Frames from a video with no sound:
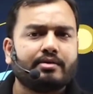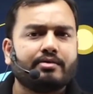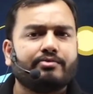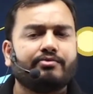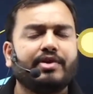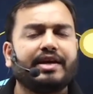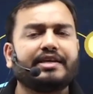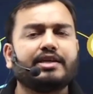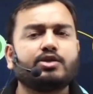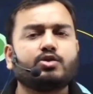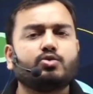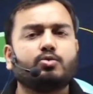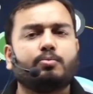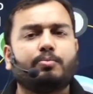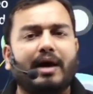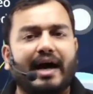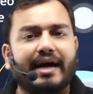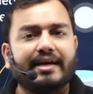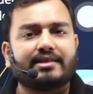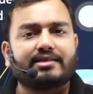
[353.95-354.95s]
waiting to
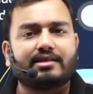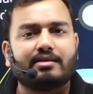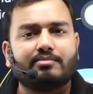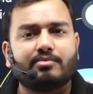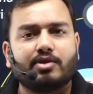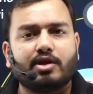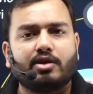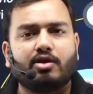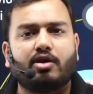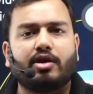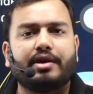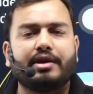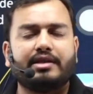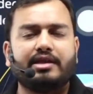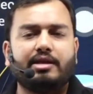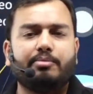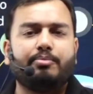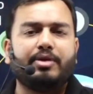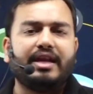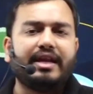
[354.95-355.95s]
buy something, or in
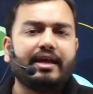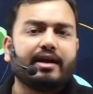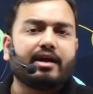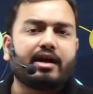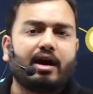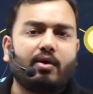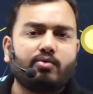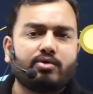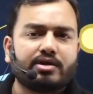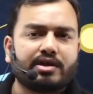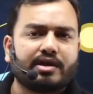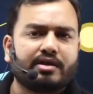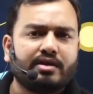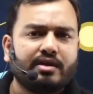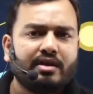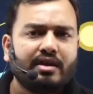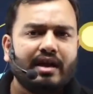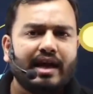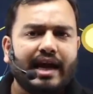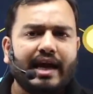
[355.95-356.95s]
the billing counter,
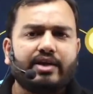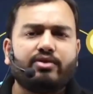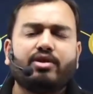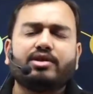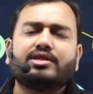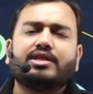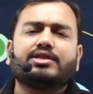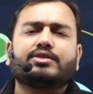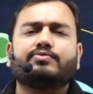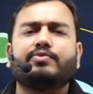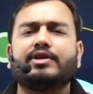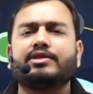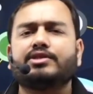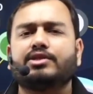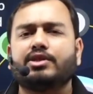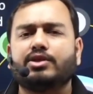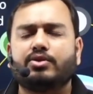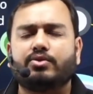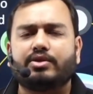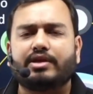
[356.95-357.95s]
and you are just
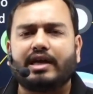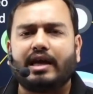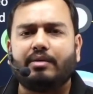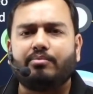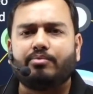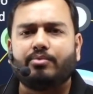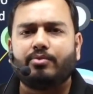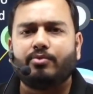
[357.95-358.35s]
wasting your time.